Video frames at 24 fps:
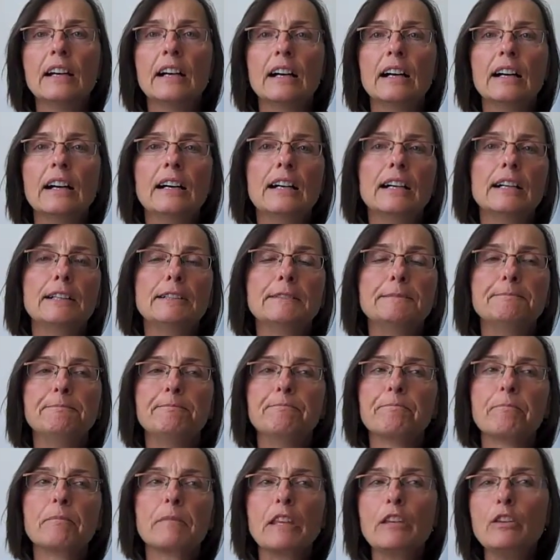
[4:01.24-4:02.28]

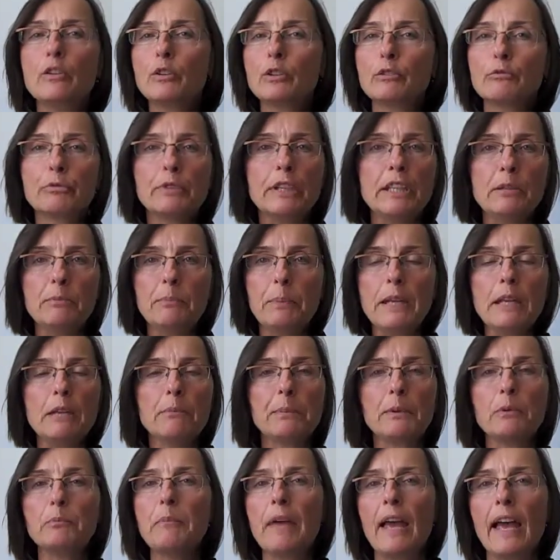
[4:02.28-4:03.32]
You could read
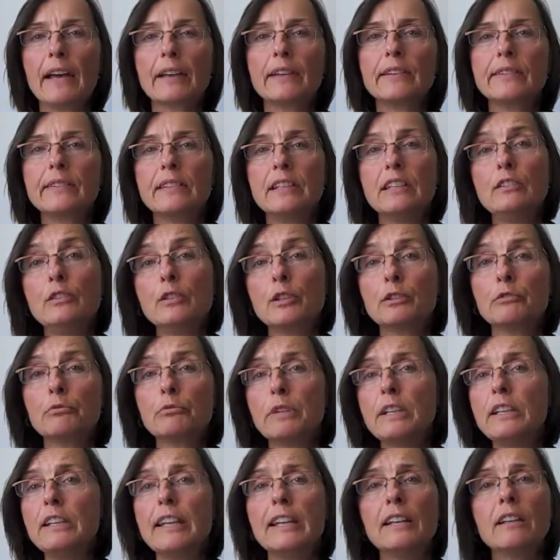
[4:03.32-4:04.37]
People magazine, you could
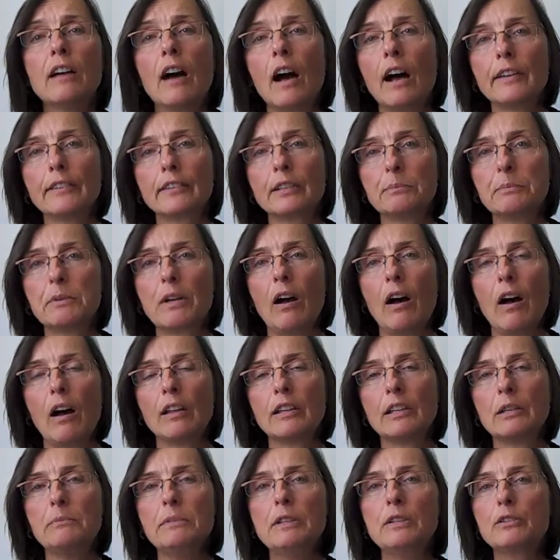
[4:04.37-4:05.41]
read a gossip
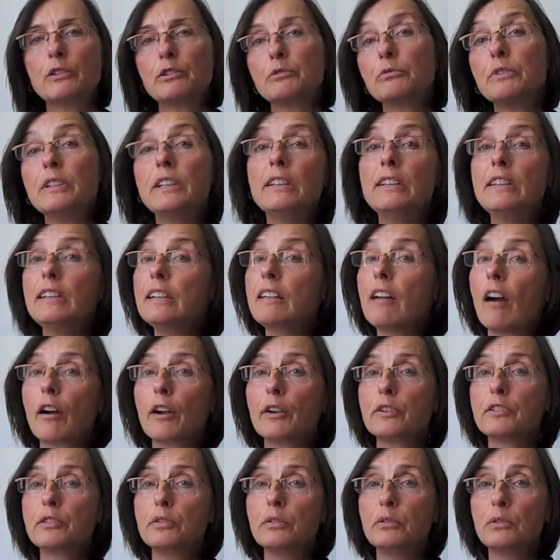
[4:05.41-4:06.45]
column, you could read the
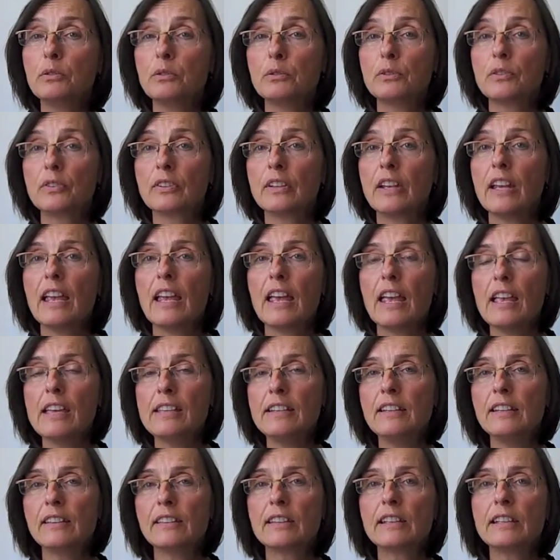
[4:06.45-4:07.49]
cartoons.
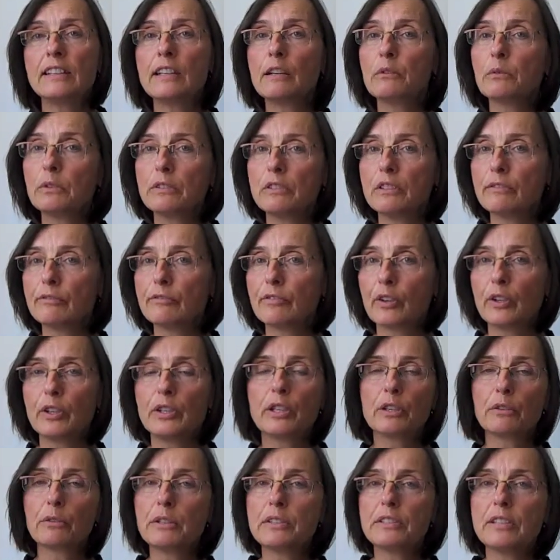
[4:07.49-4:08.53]
Anything that will divert
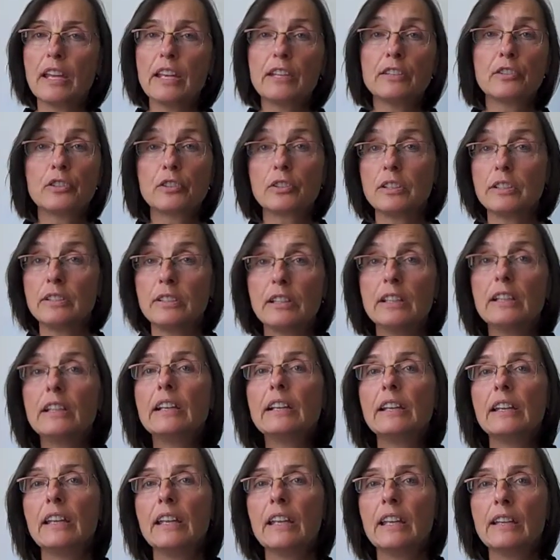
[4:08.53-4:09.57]
your attention
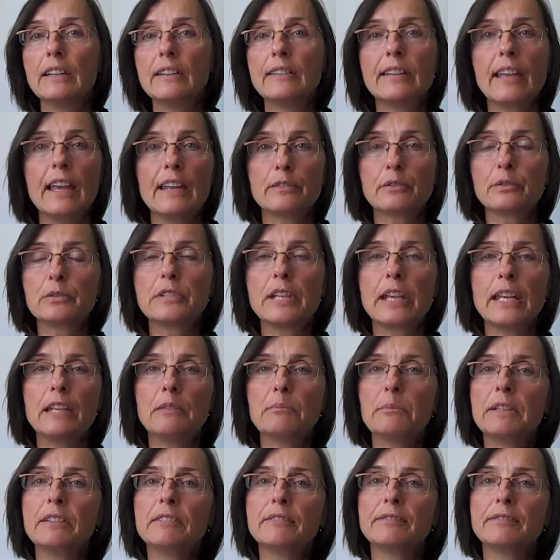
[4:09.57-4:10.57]
is entertainment.